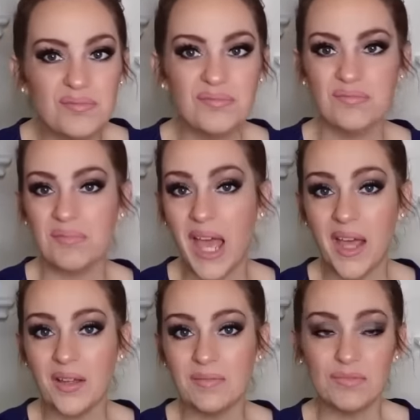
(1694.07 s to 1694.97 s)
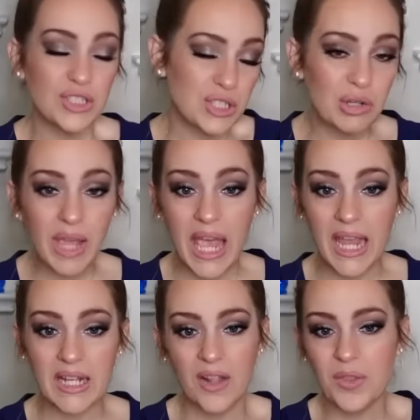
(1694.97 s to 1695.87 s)
meh just
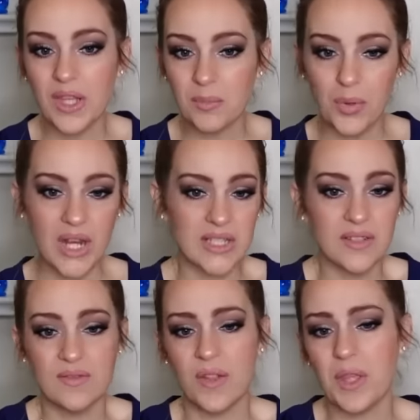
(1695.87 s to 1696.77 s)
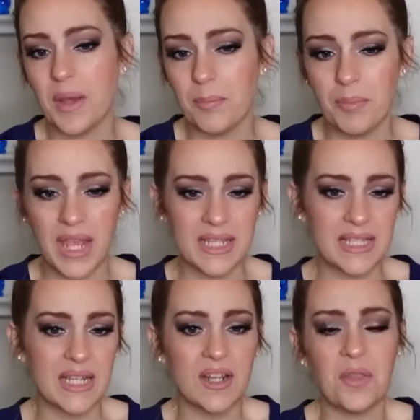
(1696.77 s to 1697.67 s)
okay. Nothing impressive, nothing
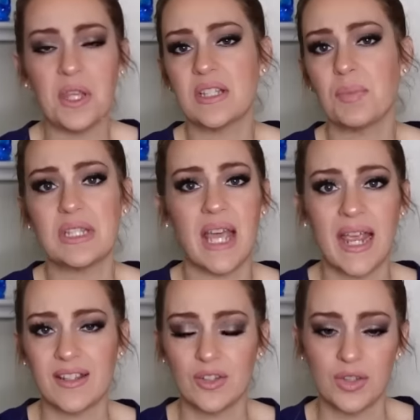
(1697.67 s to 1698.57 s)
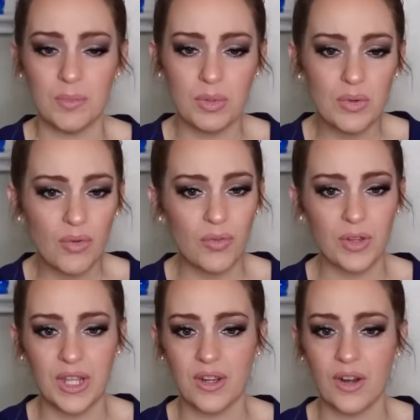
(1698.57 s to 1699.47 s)
amazing, nothing spectacularly beautiful
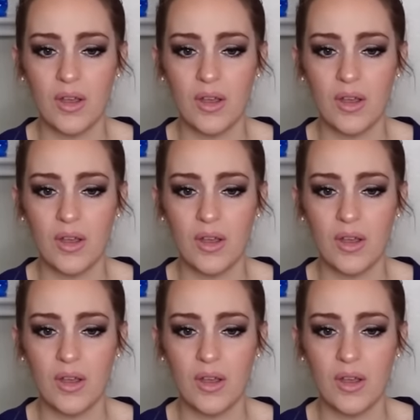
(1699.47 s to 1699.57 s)
here.